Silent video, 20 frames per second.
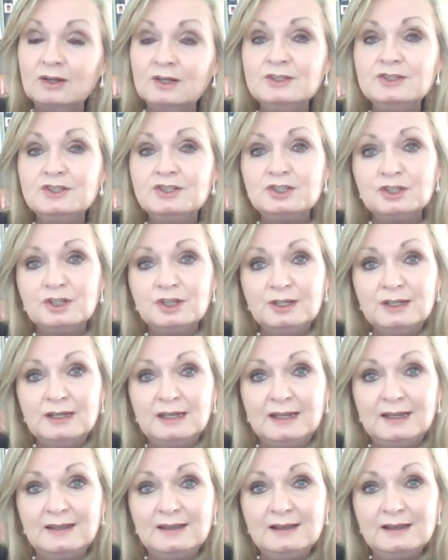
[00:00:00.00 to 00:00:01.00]
a
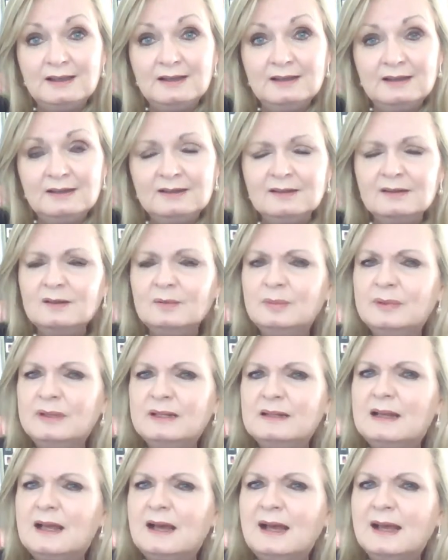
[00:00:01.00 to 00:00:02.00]
journey, a little
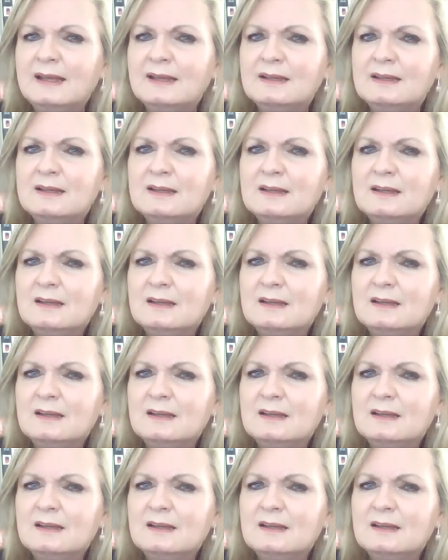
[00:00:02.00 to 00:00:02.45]
bit like